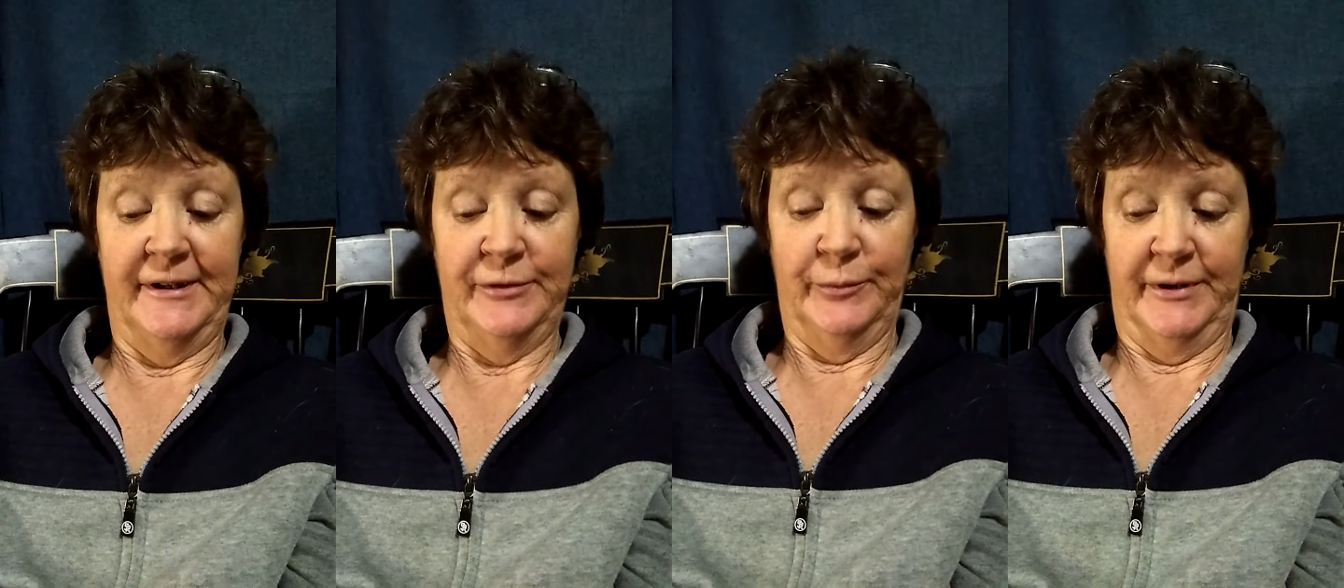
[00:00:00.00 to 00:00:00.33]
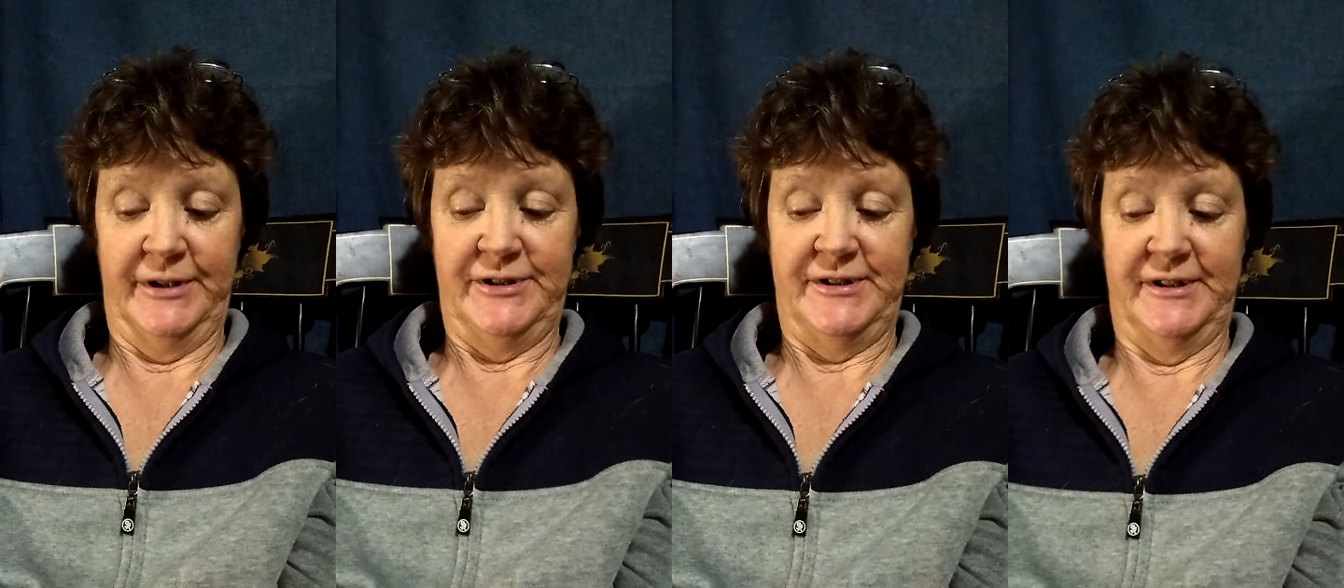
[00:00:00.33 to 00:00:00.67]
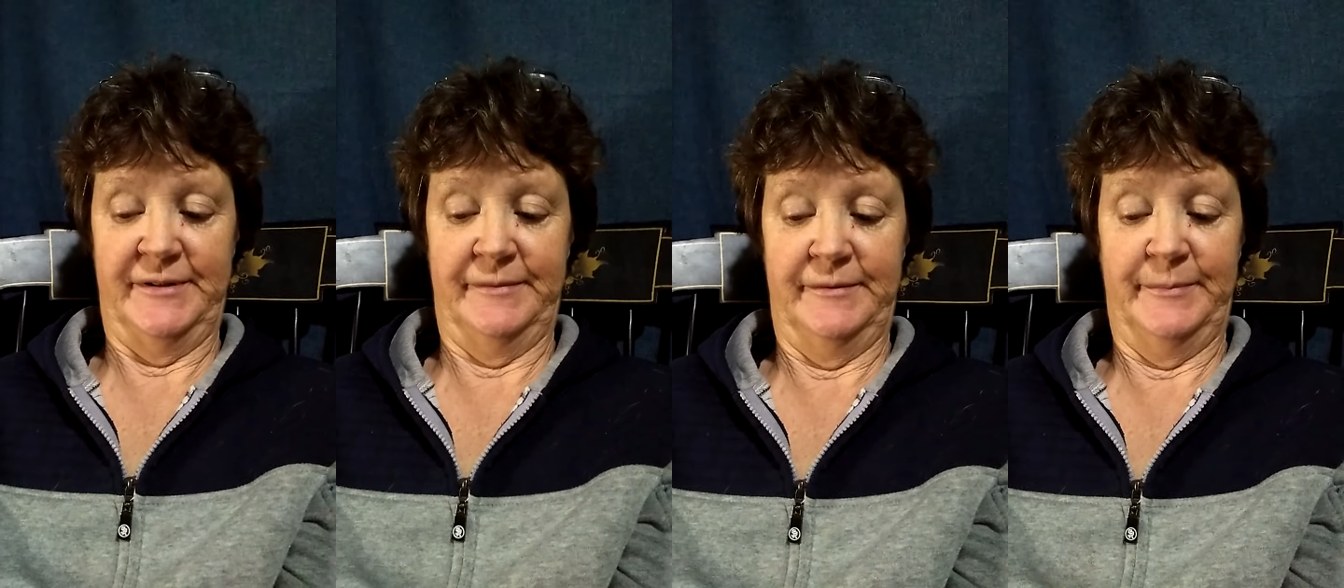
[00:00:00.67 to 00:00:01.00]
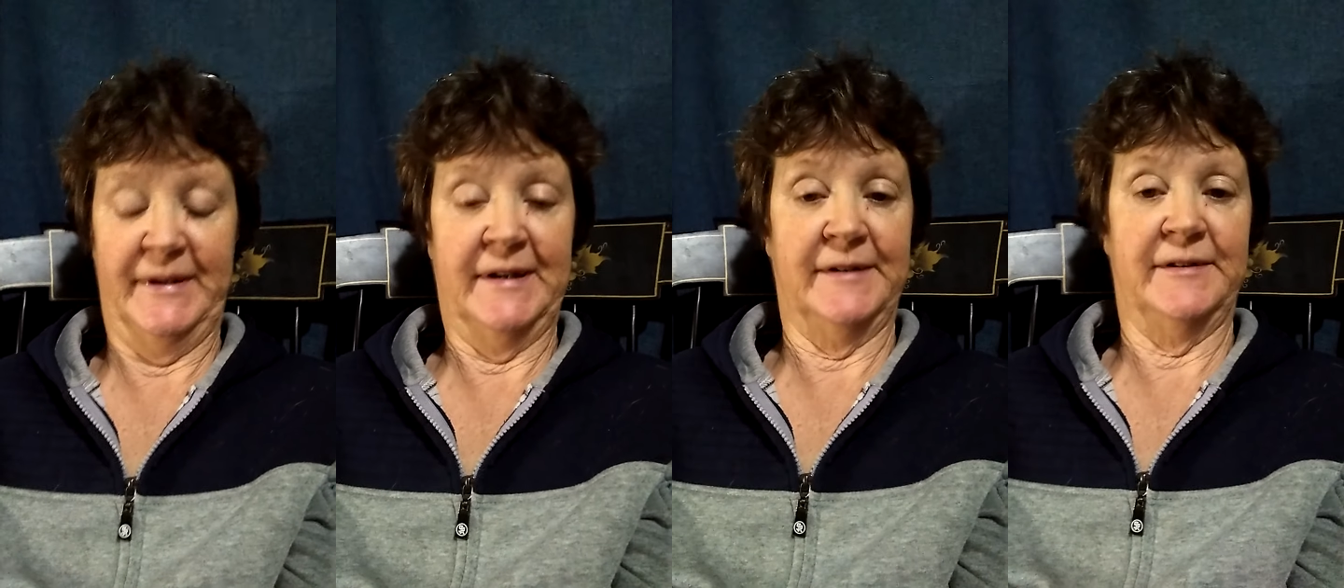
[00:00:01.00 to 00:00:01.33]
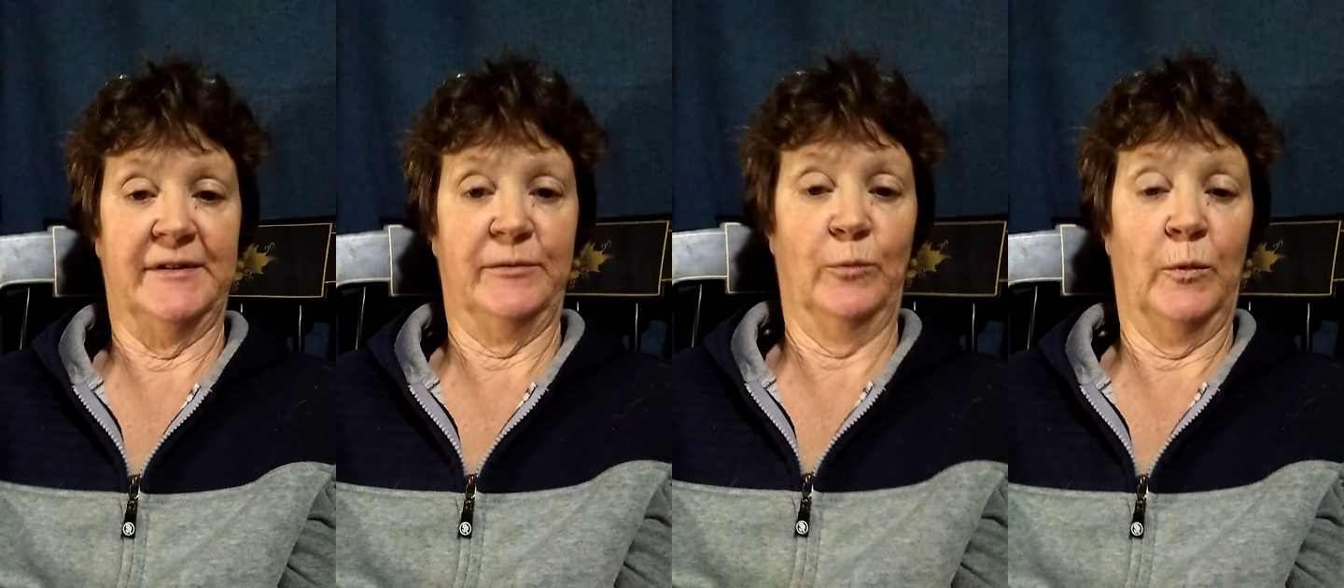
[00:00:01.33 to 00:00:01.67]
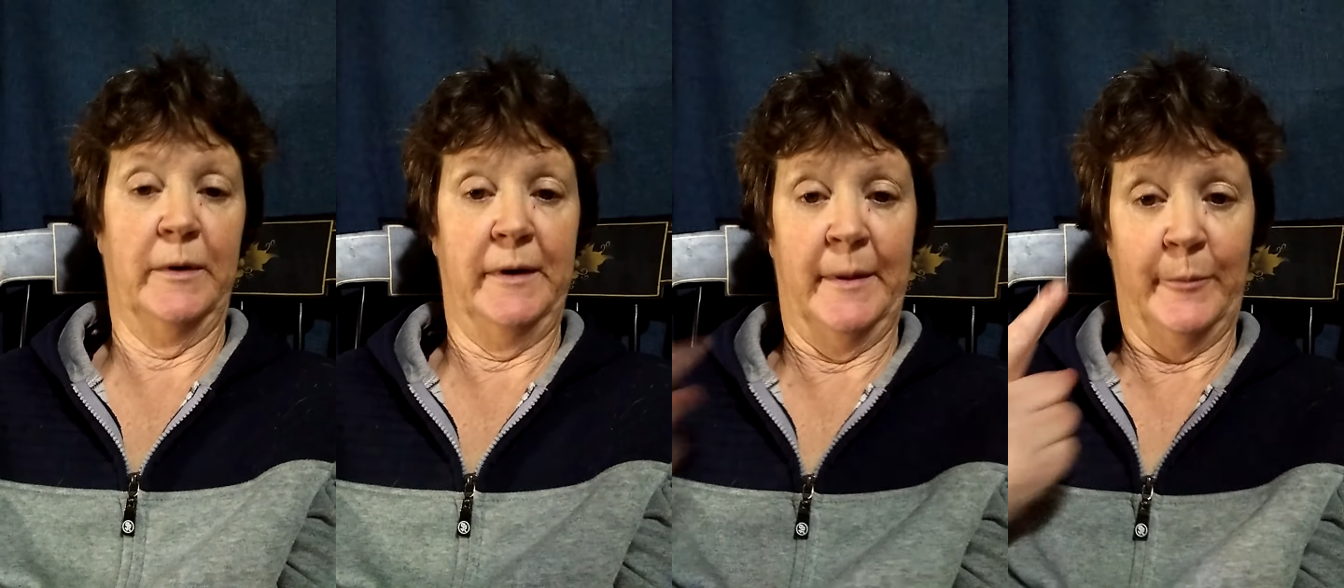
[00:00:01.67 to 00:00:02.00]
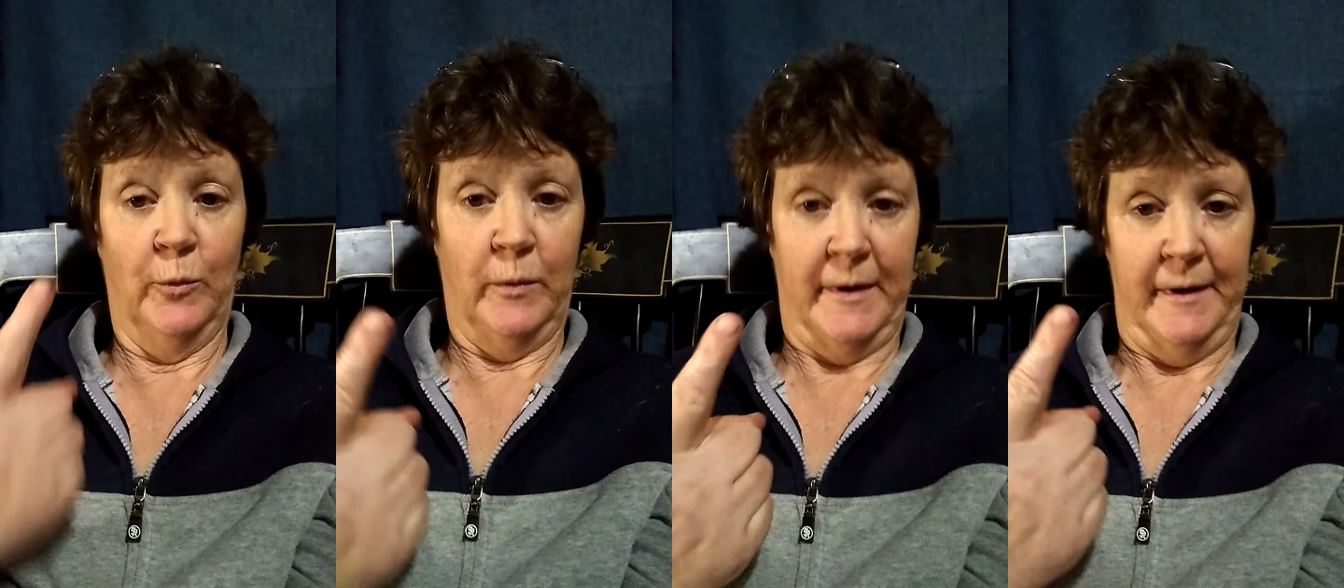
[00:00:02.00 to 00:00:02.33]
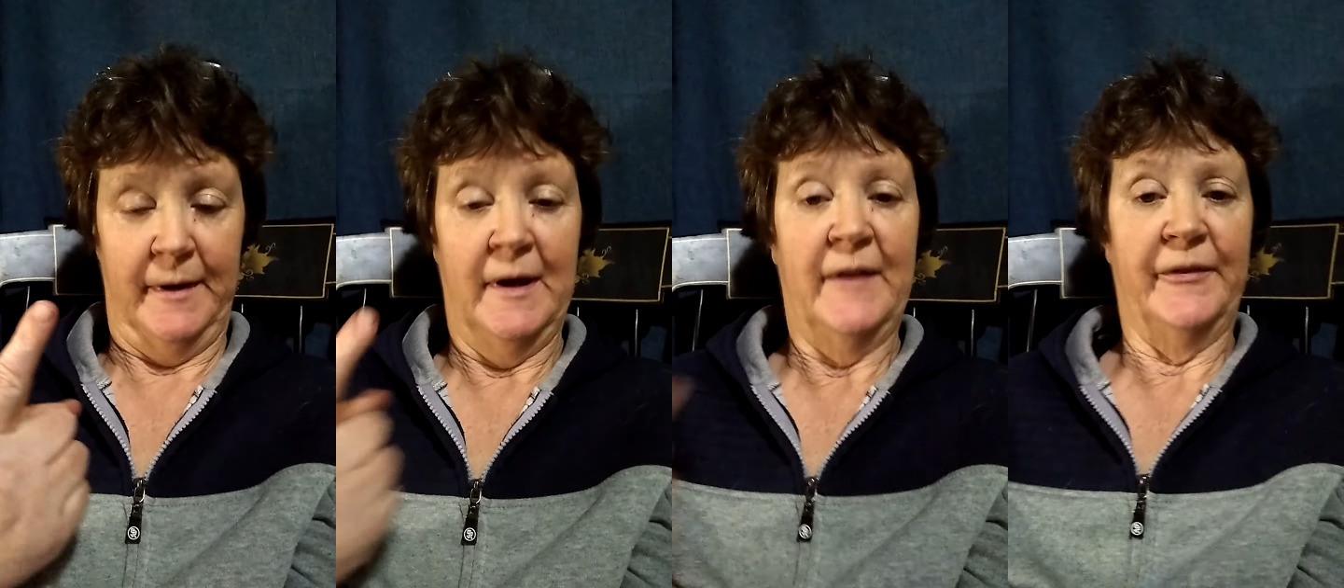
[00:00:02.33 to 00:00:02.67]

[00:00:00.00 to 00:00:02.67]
switched is because number one,